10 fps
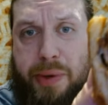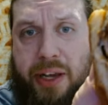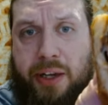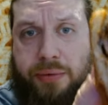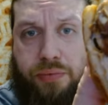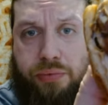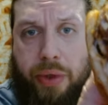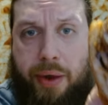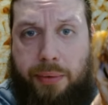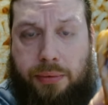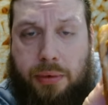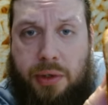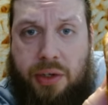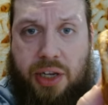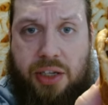big,
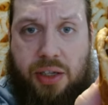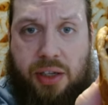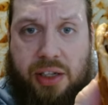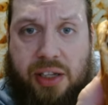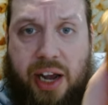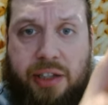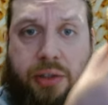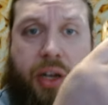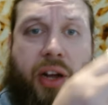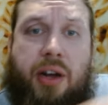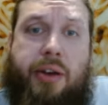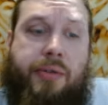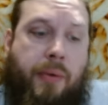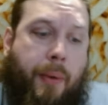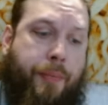decently sized
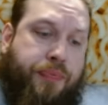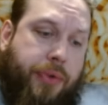hunk